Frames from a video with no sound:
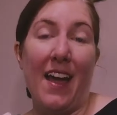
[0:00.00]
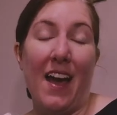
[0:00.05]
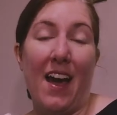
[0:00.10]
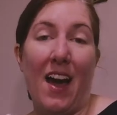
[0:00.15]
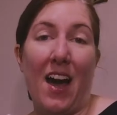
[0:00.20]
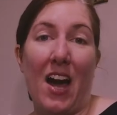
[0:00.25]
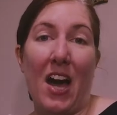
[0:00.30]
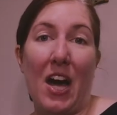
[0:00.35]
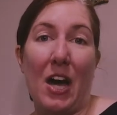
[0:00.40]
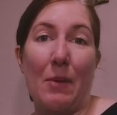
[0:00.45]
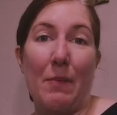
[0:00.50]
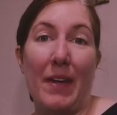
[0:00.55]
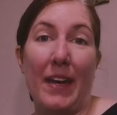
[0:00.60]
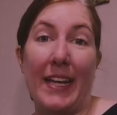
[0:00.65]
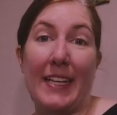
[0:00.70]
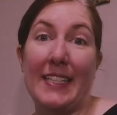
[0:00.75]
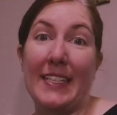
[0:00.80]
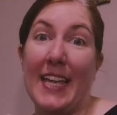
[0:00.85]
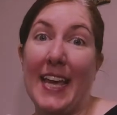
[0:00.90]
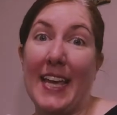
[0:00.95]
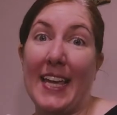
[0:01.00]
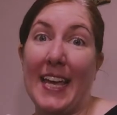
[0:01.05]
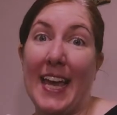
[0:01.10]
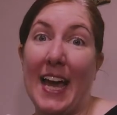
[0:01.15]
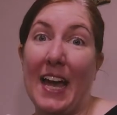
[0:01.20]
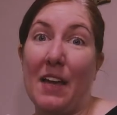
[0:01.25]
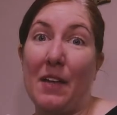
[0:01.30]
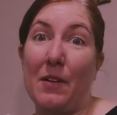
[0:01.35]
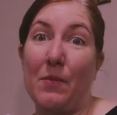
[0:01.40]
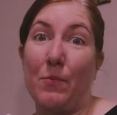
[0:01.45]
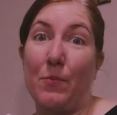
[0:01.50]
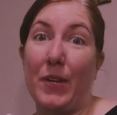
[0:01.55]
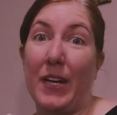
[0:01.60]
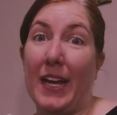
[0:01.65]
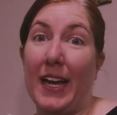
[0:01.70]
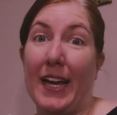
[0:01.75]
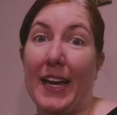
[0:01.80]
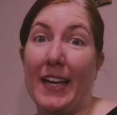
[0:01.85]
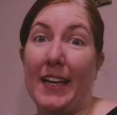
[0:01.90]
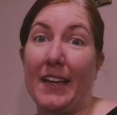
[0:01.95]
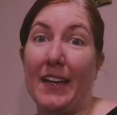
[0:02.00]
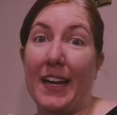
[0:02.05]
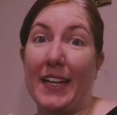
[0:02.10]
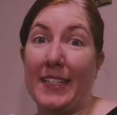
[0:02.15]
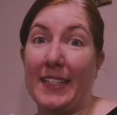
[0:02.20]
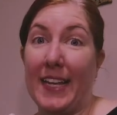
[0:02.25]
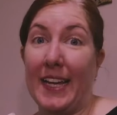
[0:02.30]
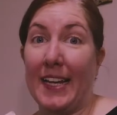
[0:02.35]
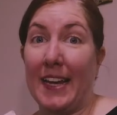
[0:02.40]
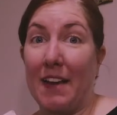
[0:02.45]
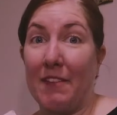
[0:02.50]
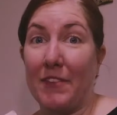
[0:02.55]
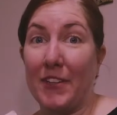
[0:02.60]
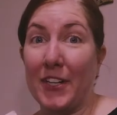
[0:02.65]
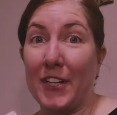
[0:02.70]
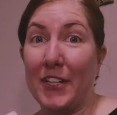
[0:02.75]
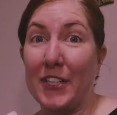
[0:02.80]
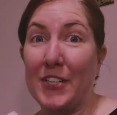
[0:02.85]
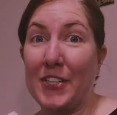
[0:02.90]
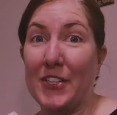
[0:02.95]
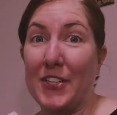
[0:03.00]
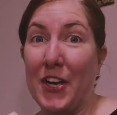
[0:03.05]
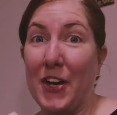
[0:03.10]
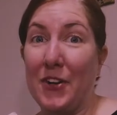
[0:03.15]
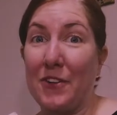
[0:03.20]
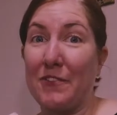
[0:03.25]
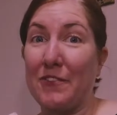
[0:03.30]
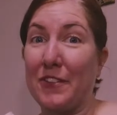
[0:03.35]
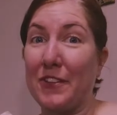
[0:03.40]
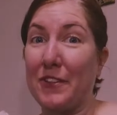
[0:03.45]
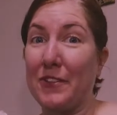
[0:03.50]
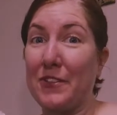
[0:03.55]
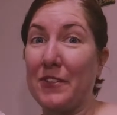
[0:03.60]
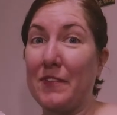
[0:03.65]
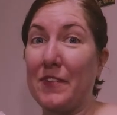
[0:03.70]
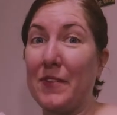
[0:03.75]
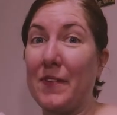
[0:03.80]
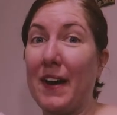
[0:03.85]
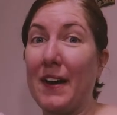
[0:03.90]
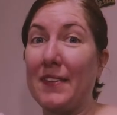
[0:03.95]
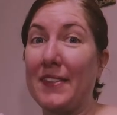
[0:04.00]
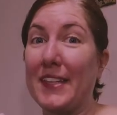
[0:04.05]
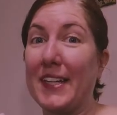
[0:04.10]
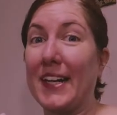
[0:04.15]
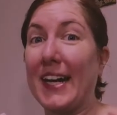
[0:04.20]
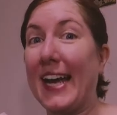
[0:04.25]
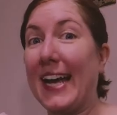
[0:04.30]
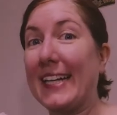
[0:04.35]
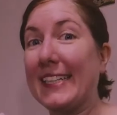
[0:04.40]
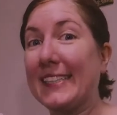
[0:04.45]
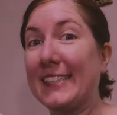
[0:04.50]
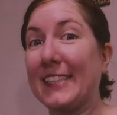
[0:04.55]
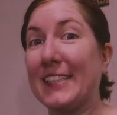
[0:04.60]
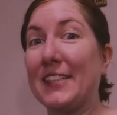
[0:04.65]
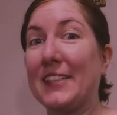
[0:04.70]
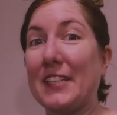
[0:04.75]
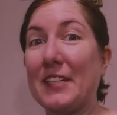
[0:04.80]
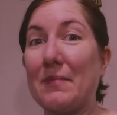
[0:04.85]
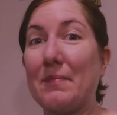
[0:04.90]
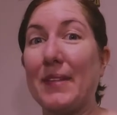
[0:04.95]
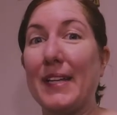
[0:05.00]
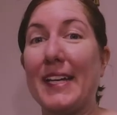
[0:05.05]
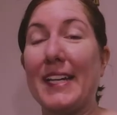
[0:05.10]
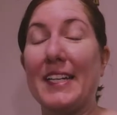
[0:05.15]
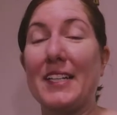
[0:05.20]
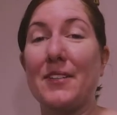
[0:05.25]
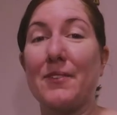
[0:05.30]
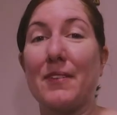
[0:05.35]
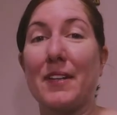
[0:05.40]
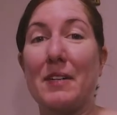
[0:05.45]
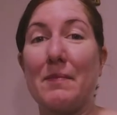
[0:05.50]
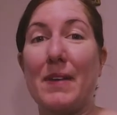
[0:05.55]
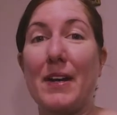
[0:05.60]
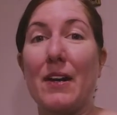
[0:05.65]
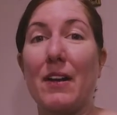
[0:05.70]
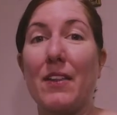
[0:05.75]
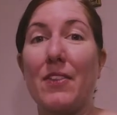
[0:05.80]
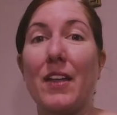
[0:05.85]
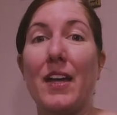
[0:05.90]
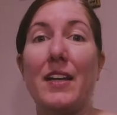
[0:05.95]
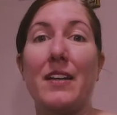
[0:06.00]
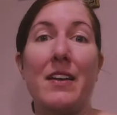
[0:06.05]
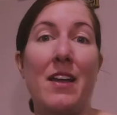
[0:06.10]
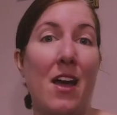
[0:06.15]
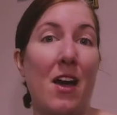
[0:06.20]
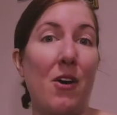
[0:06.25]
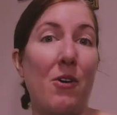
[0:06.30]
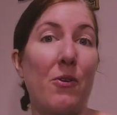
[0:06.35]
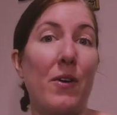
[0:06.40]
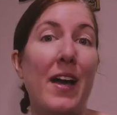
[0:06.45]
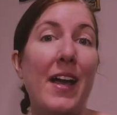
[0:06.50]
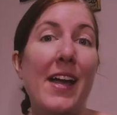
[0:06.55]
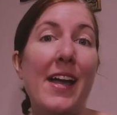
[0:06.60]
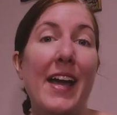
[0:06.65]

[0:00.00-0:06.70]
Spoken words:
And I say yet, but I say never. So for those of you out there, Ashley, are you planning to run a marathon? No.